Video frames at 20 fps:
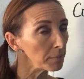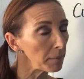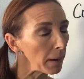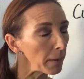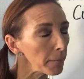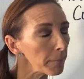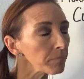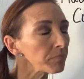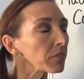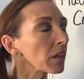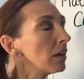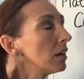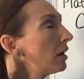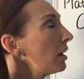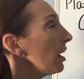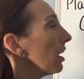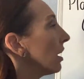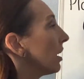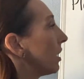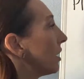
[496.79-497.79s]
about,
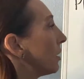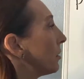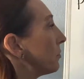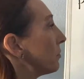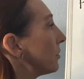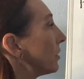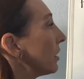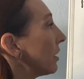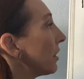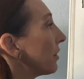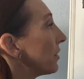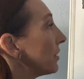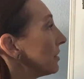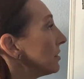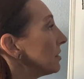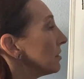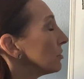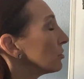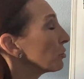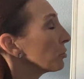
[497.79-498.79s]

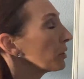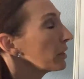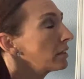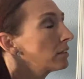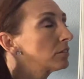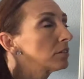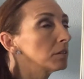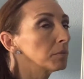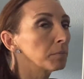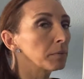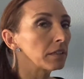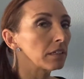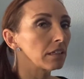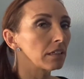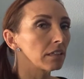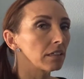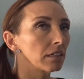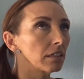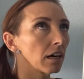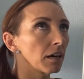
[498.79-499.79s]
this is going to
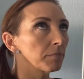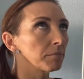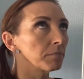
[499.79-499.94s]
be